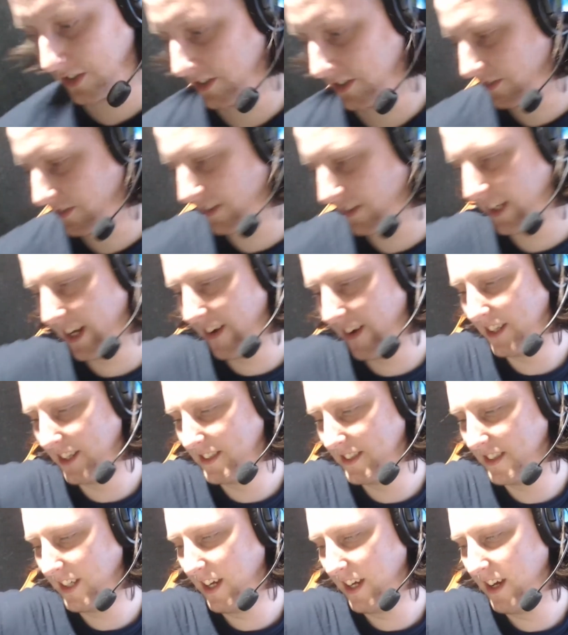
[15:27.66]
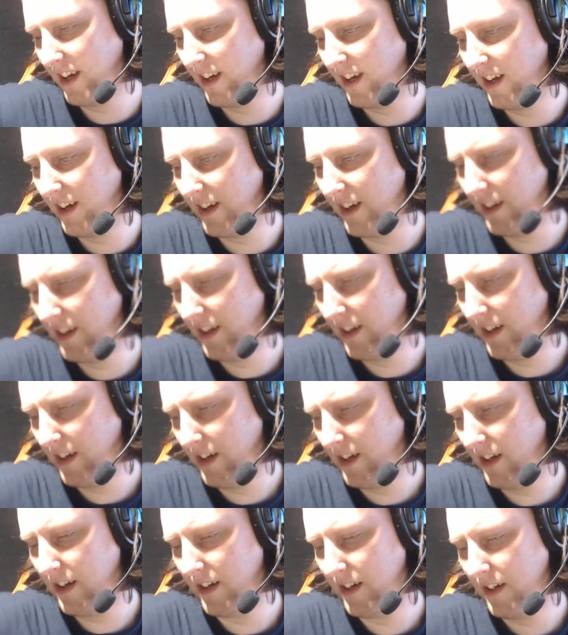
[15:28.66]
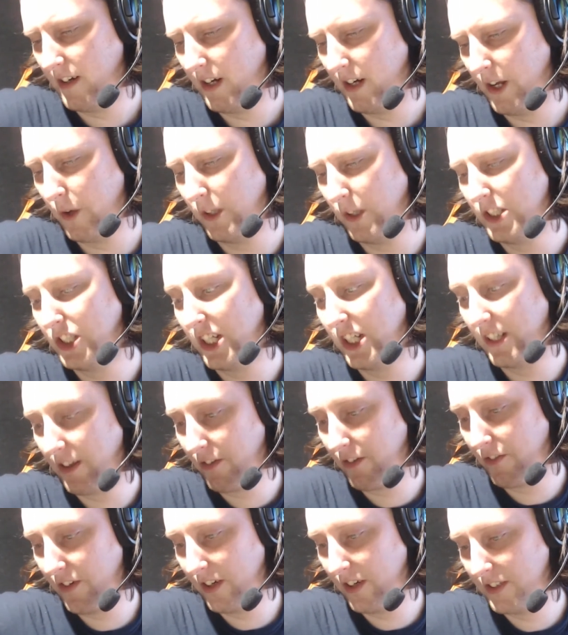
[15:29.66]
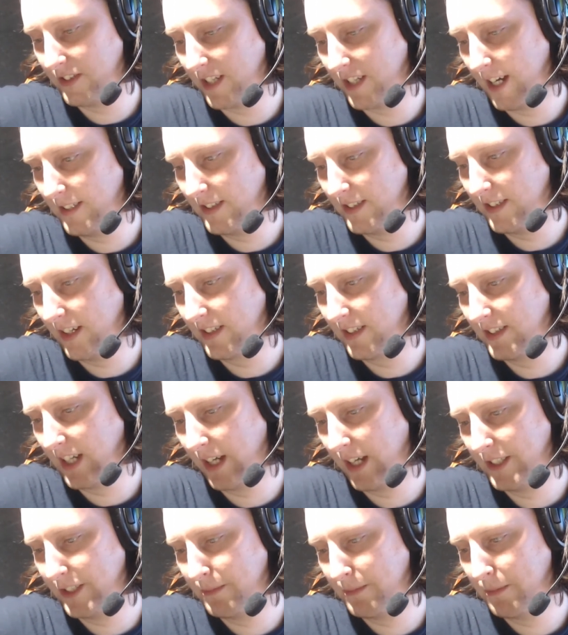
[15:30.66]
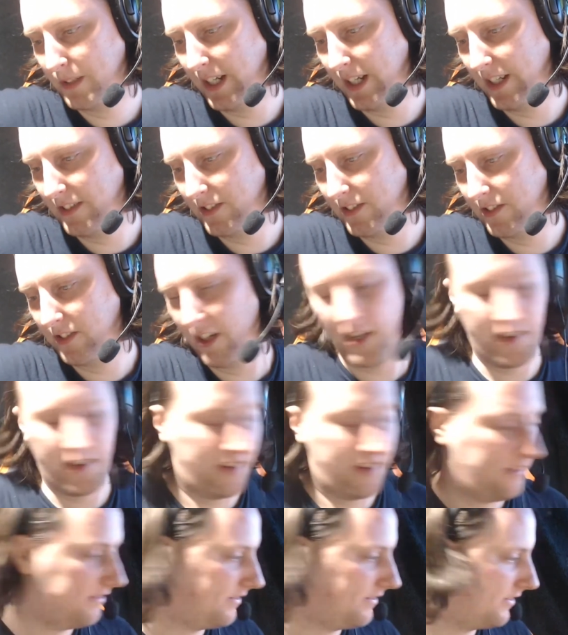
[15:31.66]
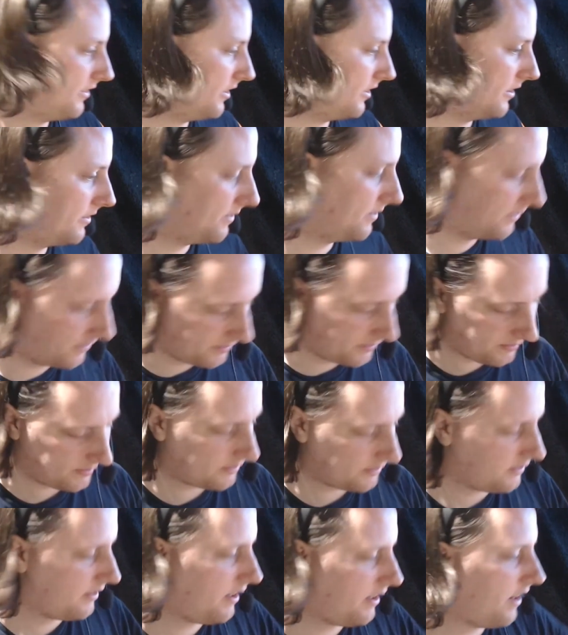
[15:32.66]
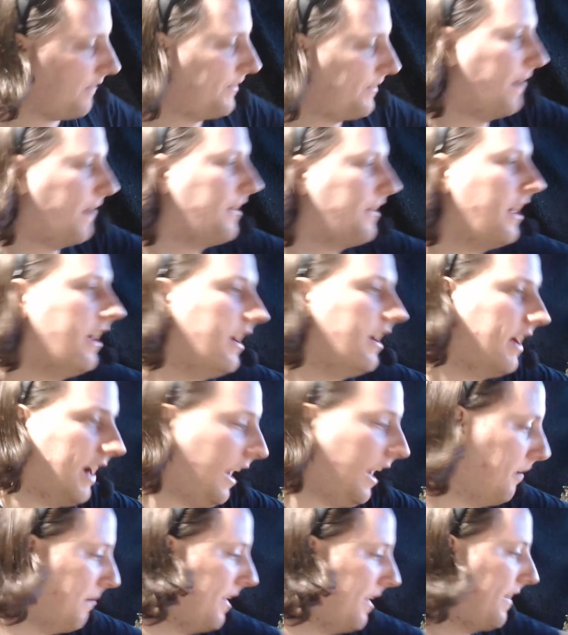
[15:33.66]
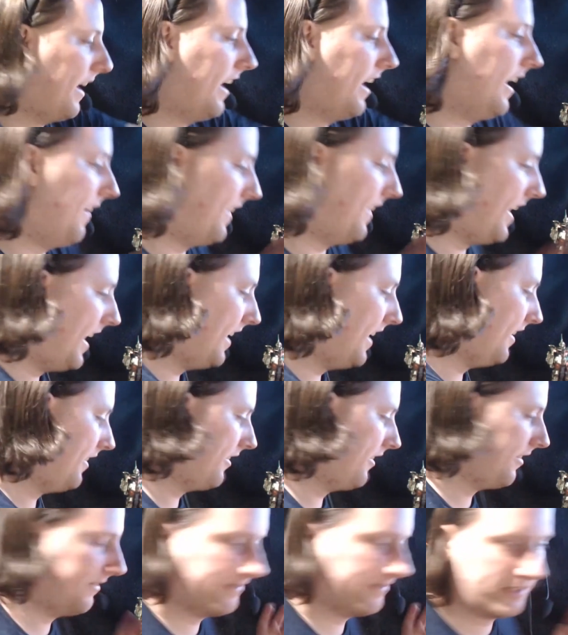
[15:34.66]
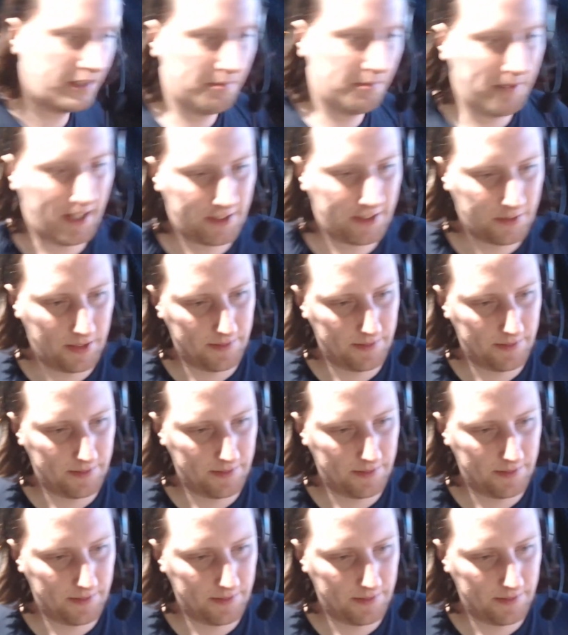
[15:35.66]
for later actually. You only chill it the first time, the second time you just put it in and stir it. So yeah, I'll make that at the end and come back to it.